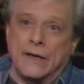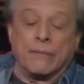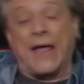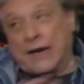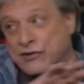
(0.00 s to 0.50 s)
They
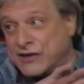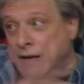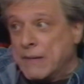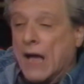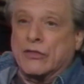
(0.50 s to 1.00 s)
had to sneak
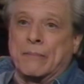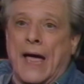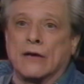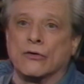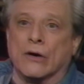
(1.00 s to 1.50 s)
me out the
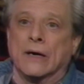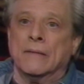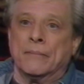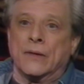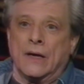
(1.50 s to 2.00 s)
back door. They were going
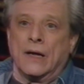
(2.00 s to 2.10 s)
to kill you.